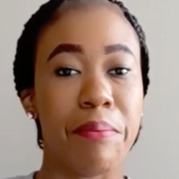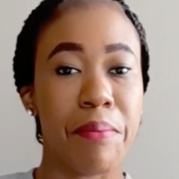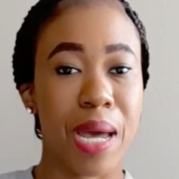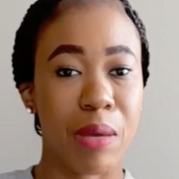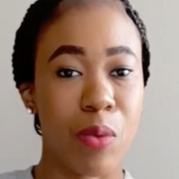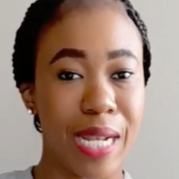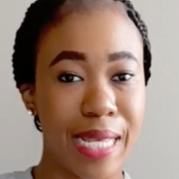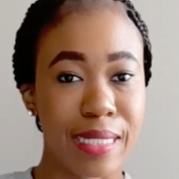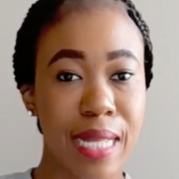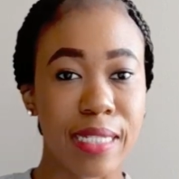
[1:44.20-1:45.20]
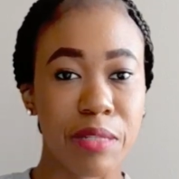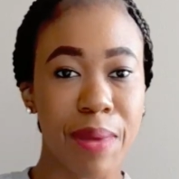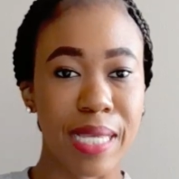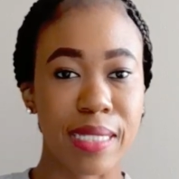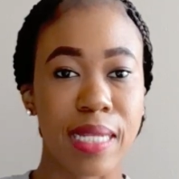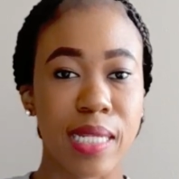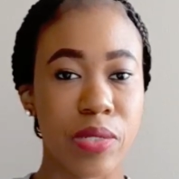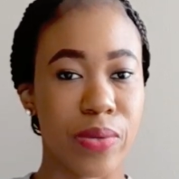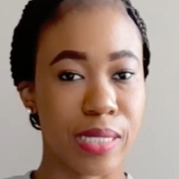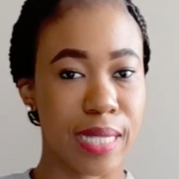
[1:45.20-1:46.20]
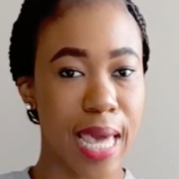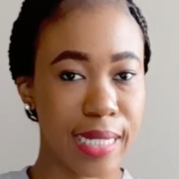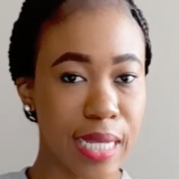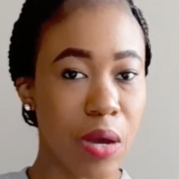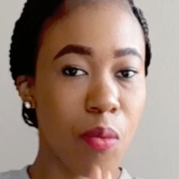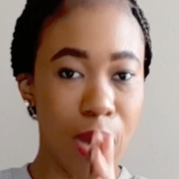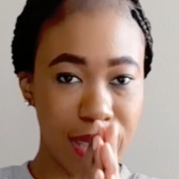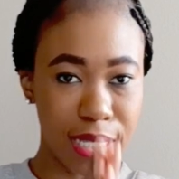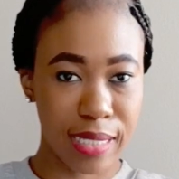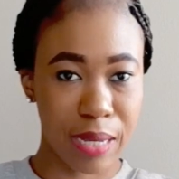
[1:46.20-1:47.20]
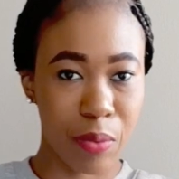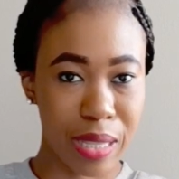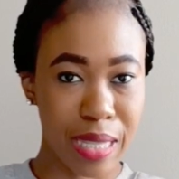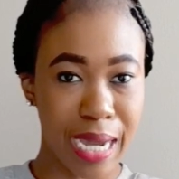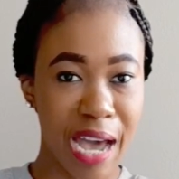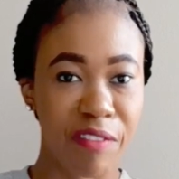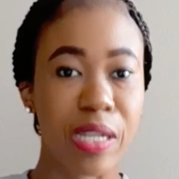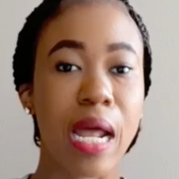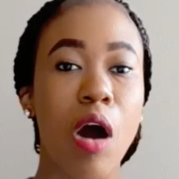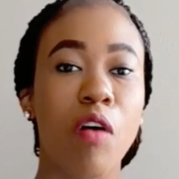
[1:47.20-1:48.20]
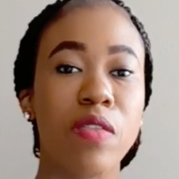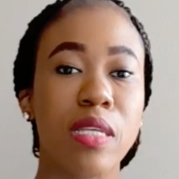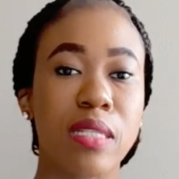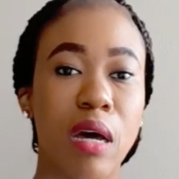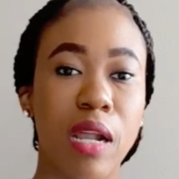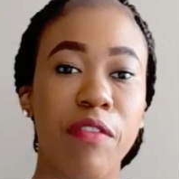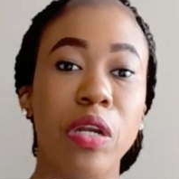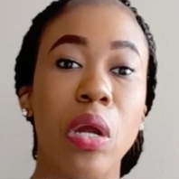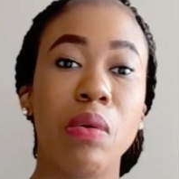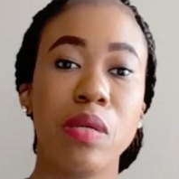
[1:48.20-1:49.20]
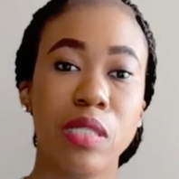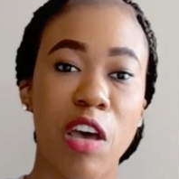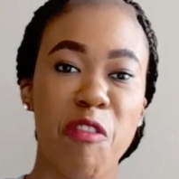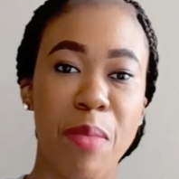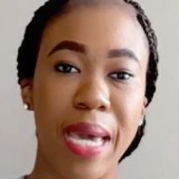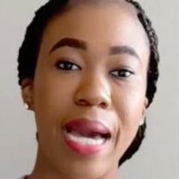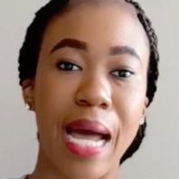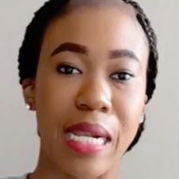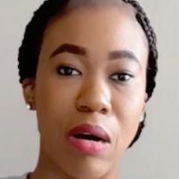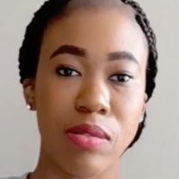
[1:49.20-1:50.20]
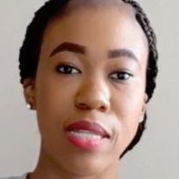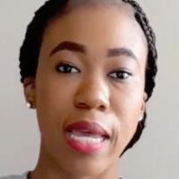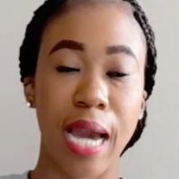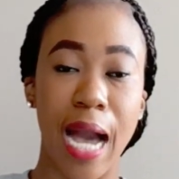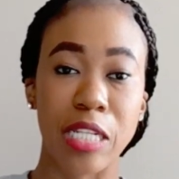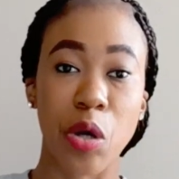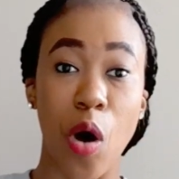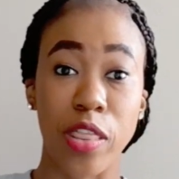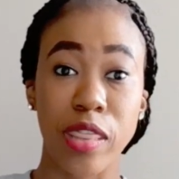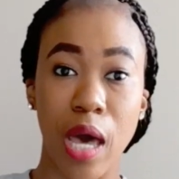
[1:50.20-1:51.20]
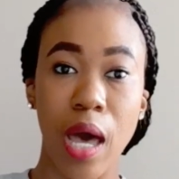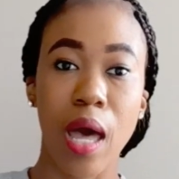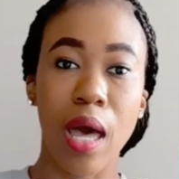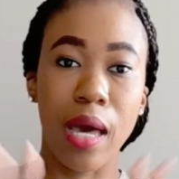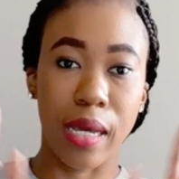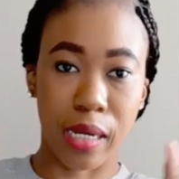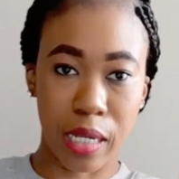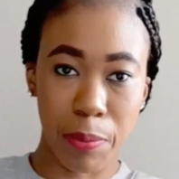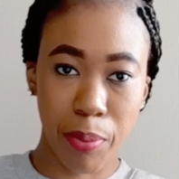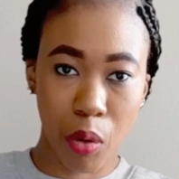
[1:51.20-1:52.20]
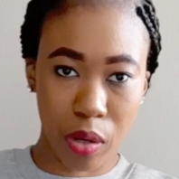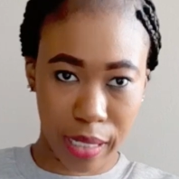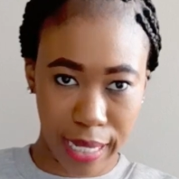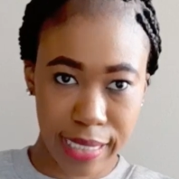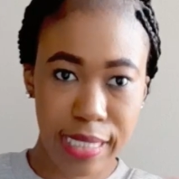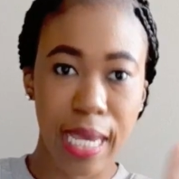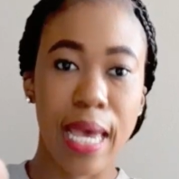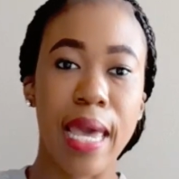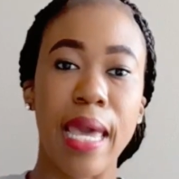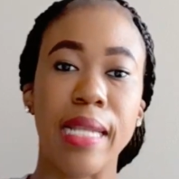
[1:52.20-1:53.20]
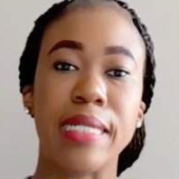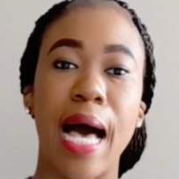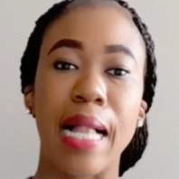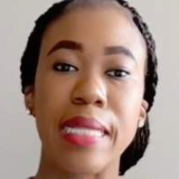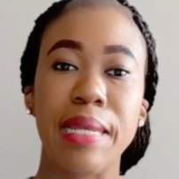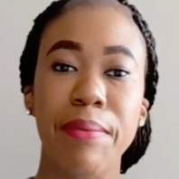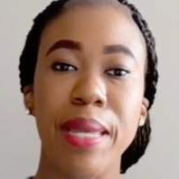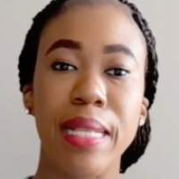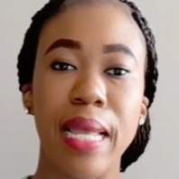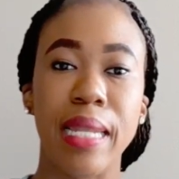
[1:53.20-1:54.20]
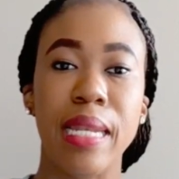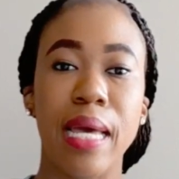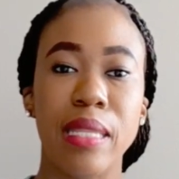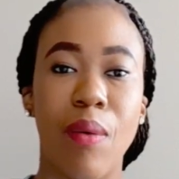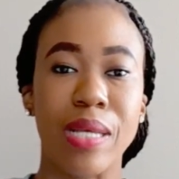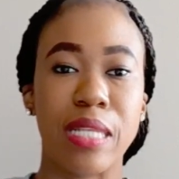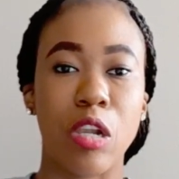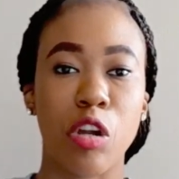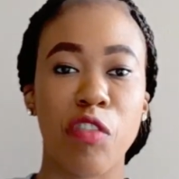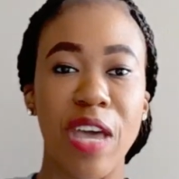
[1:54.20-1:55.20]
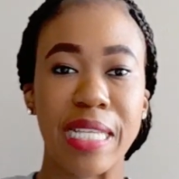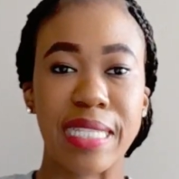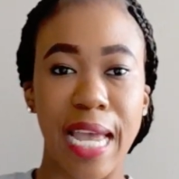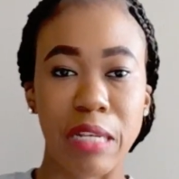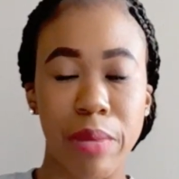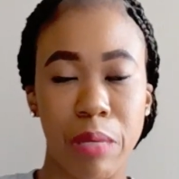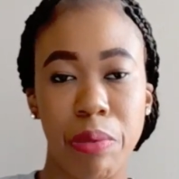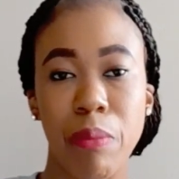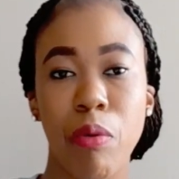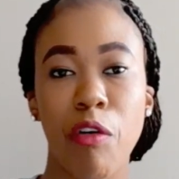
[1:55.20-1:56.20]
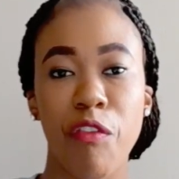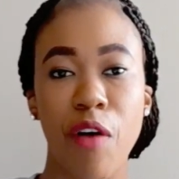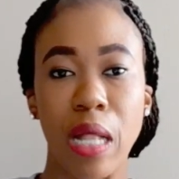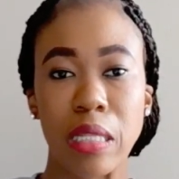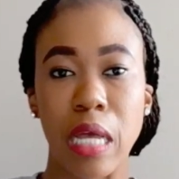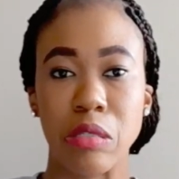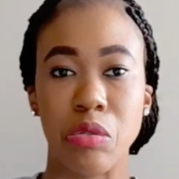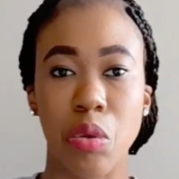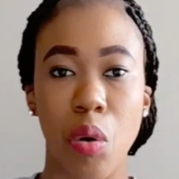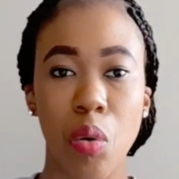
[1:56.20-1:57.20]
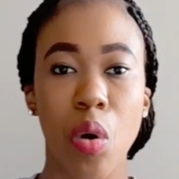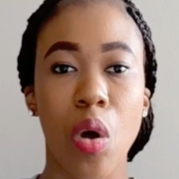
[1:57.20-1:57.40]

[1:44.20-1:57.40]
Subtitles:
when I started my sentence was that when the governor of the South African Reserve Bank announced a cut on the repo rate, there was a lot of excitement. People felt as though